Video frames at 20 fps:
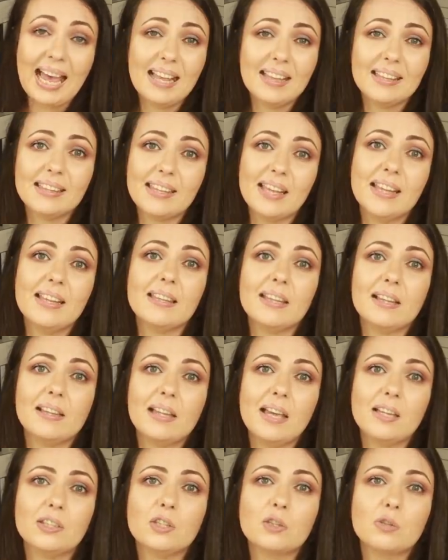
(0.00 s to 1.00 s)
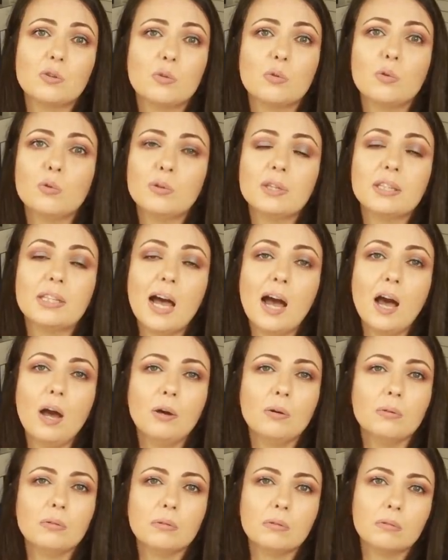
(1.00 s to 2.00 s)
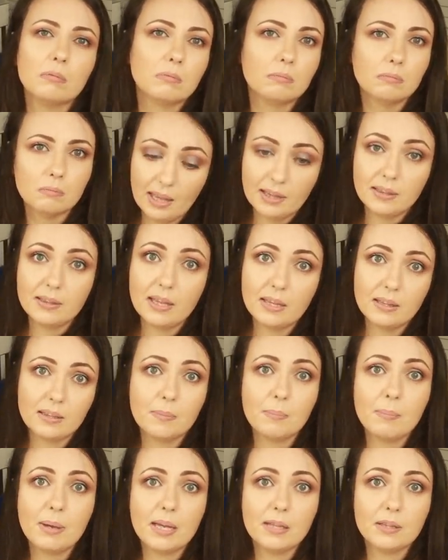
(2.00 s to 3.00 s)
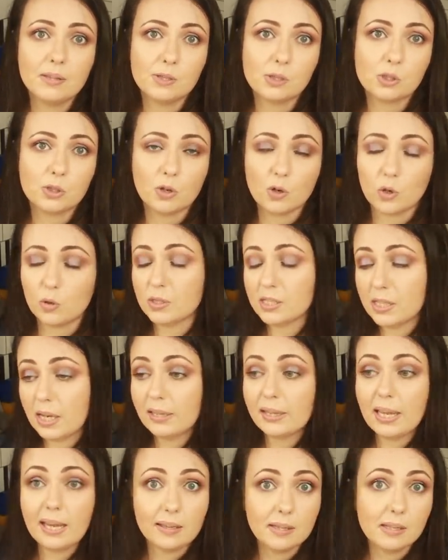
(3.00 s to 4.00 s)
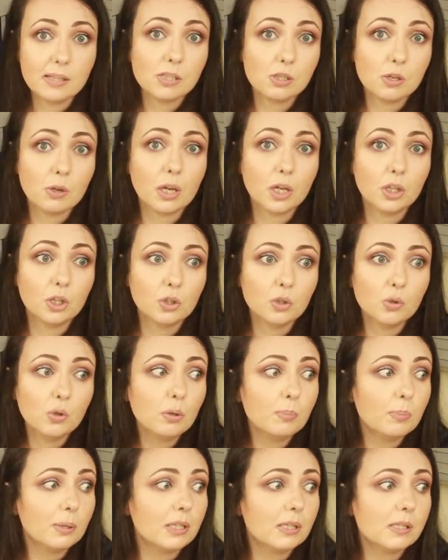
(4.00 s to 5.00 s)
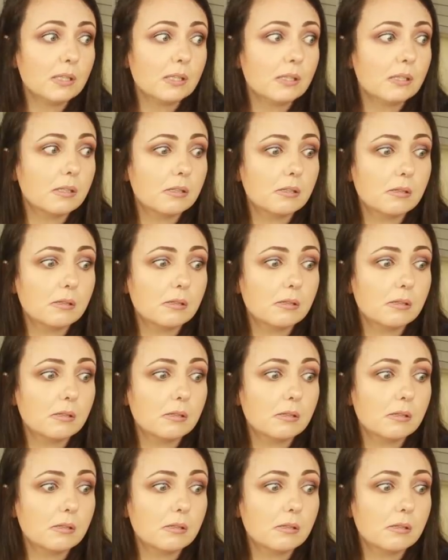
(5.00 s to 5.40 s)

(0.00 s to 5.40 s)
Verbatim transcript: and then they let it cool down and then they made these curls. Yeah, like this you can do it, but it's